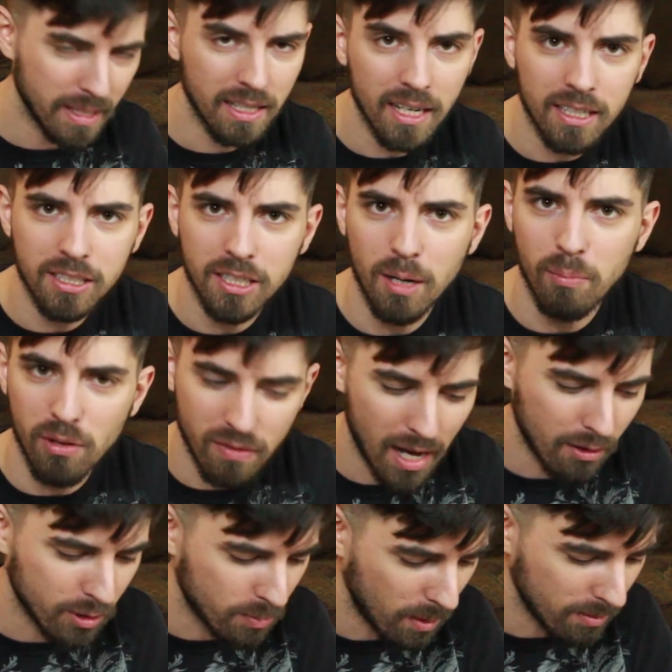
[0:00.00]
spend the next couple of
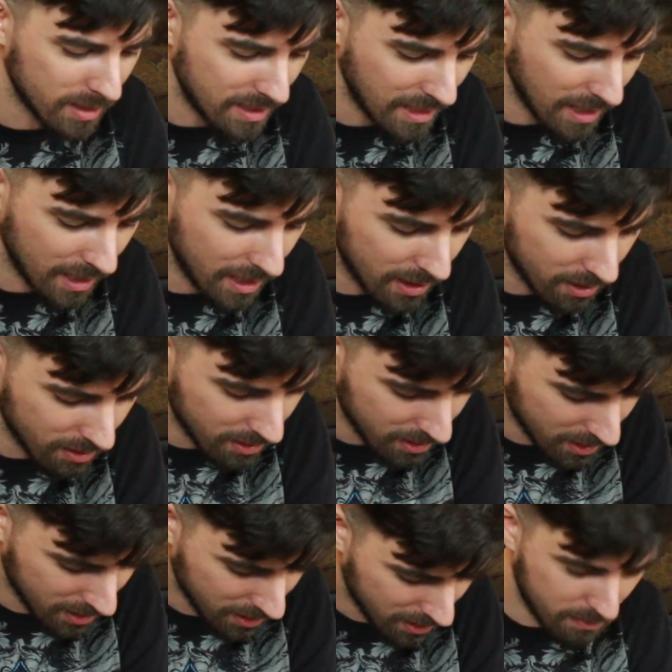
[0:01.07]
hours probably sitting here
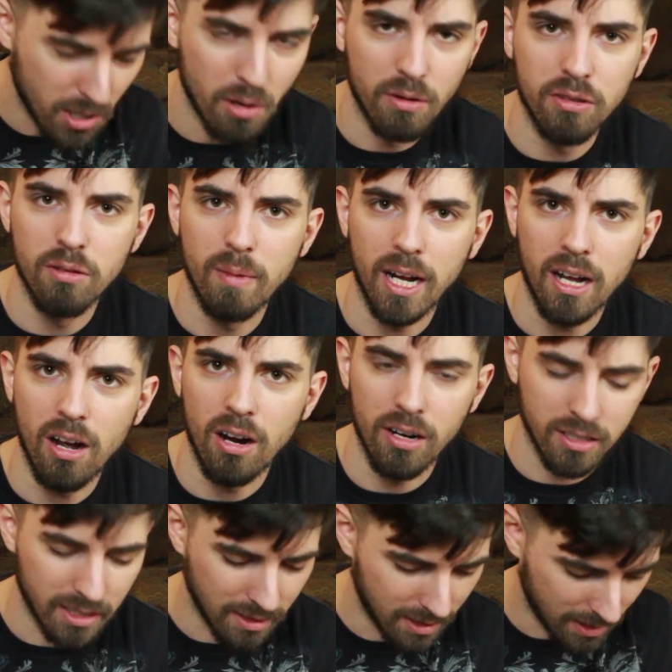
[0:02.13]
going through my
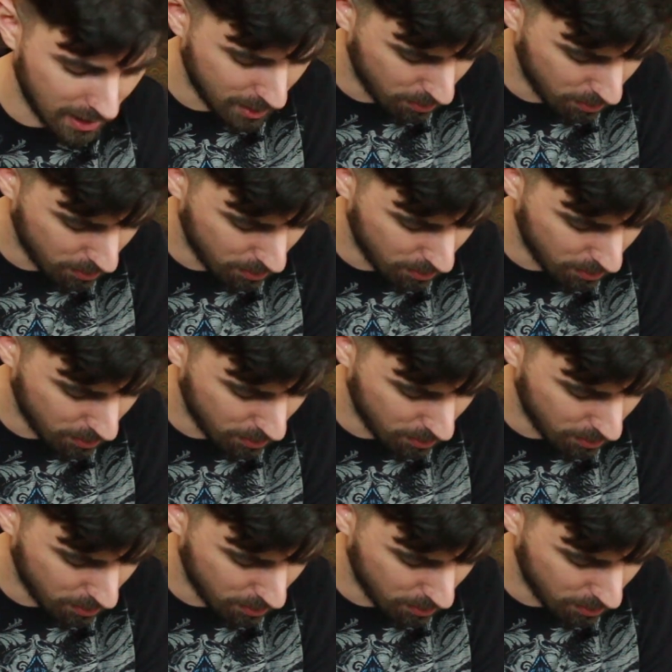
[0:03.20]
cards. I think